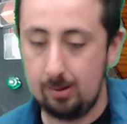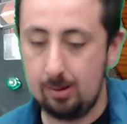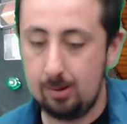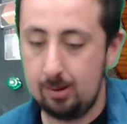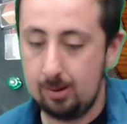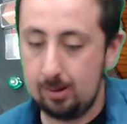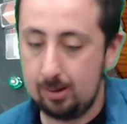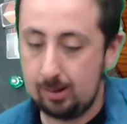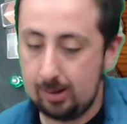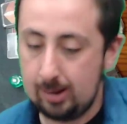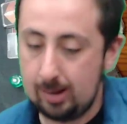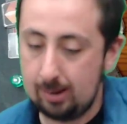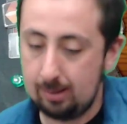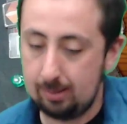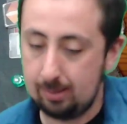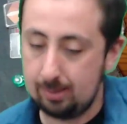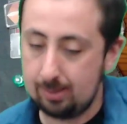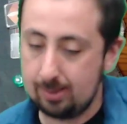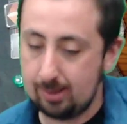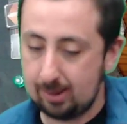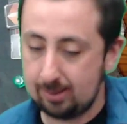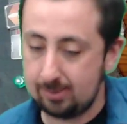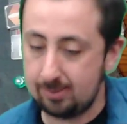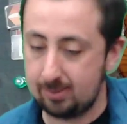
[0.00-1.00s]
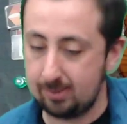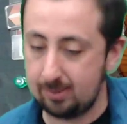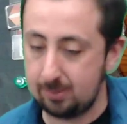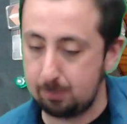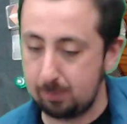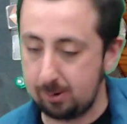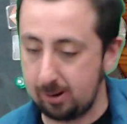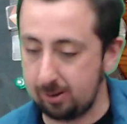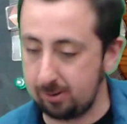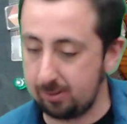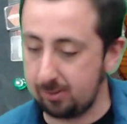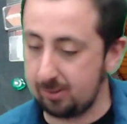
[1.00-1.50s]
Okay, that's the
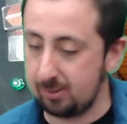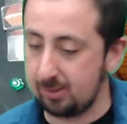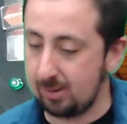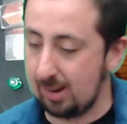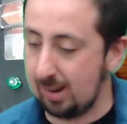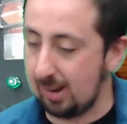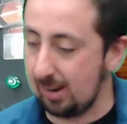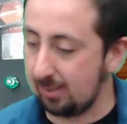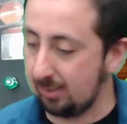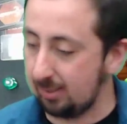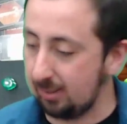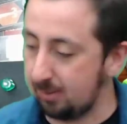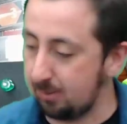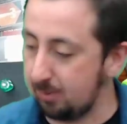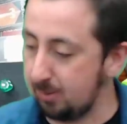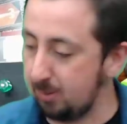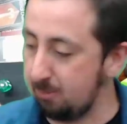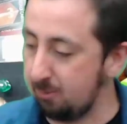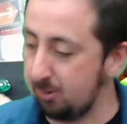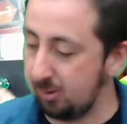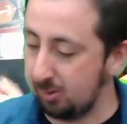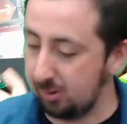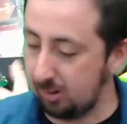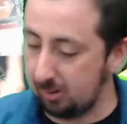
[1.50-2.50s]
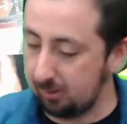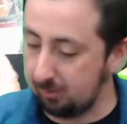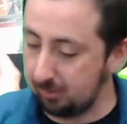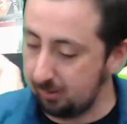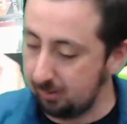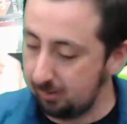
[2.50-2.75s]
spider's attack that's been resolved.